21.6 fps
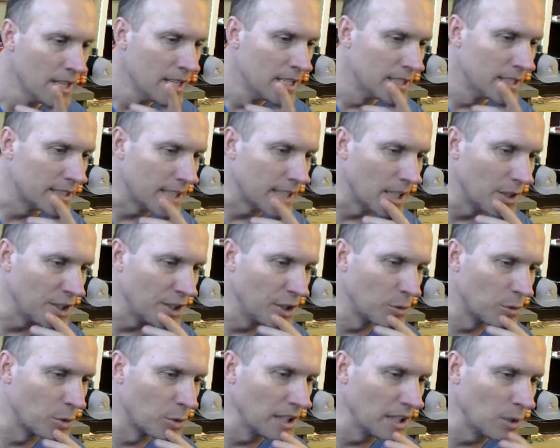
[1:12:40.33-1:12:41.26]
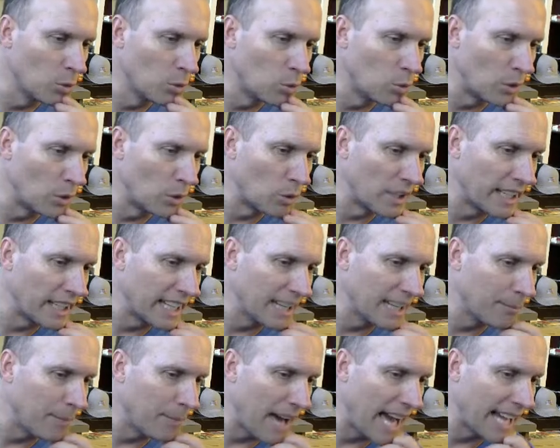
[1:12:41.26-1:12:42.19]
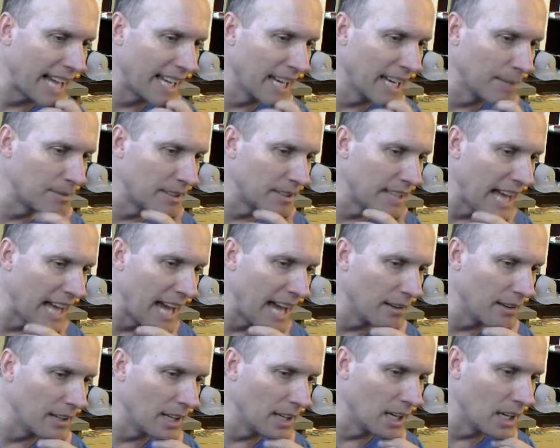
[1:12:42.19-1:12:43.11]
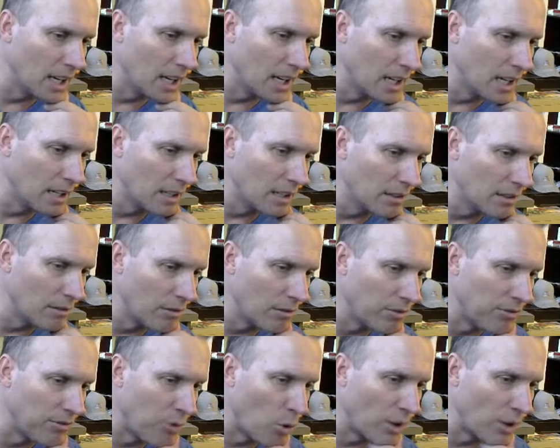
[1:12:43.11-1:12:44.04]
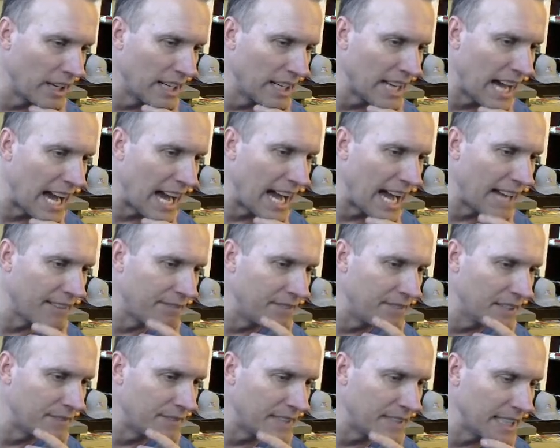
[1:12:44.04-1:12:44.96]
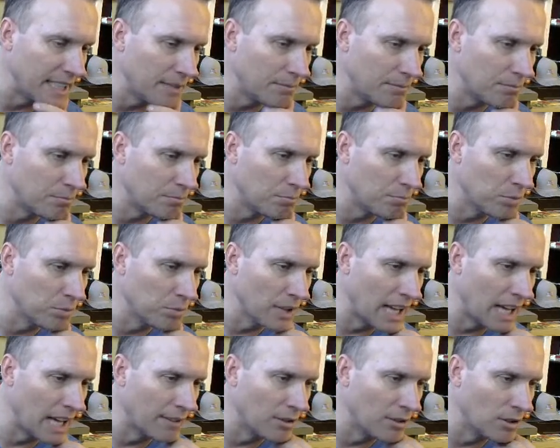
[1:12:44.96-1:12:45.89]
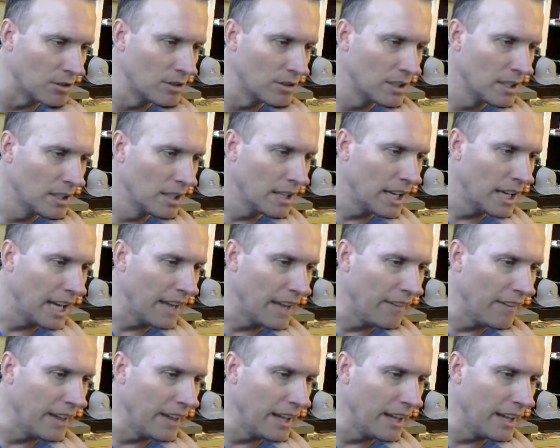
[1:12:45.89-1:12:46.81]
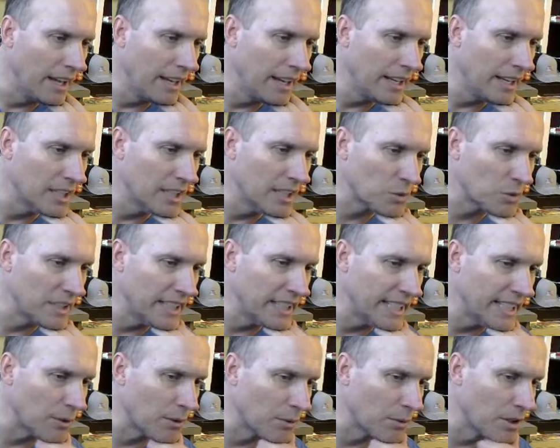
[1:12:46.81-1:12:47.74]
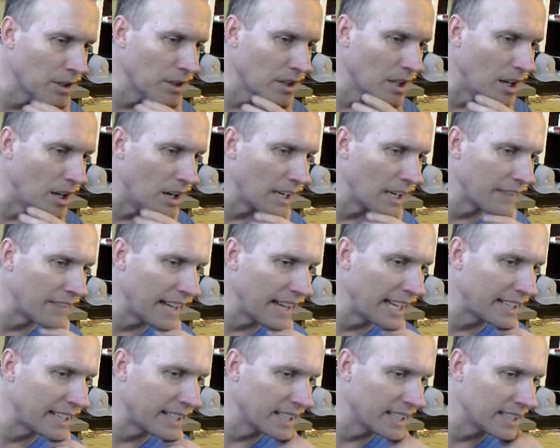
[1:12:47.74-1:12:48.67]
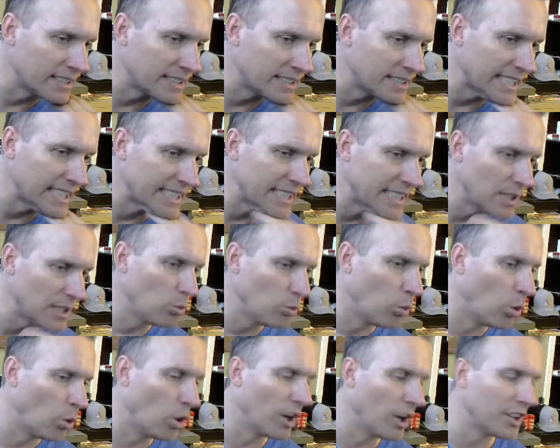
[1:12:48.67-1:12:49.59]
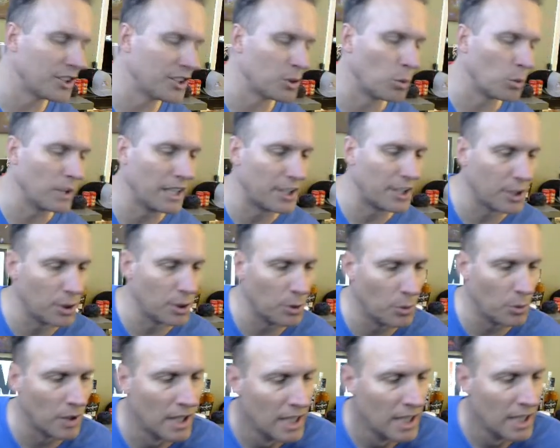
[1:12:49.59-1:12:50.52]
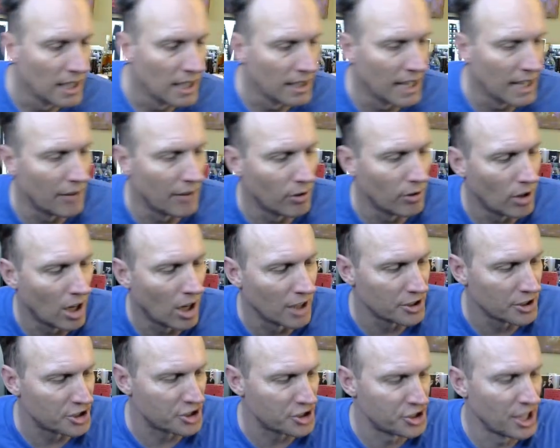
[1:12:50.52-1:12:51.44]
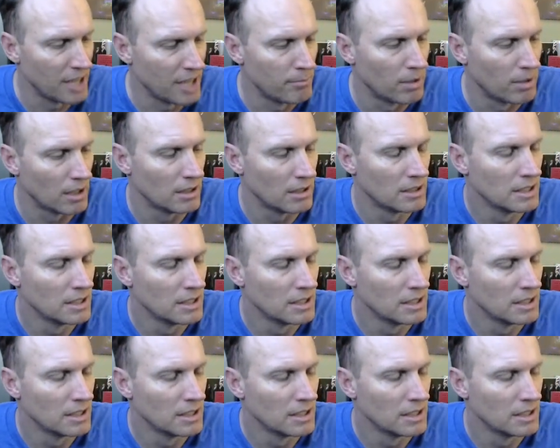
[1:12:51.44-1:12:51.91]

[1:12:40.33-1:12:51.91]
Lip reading: So you really want to get back up to that 49.50 level, and then here's where you get real long at that 61.22 level on Shiba.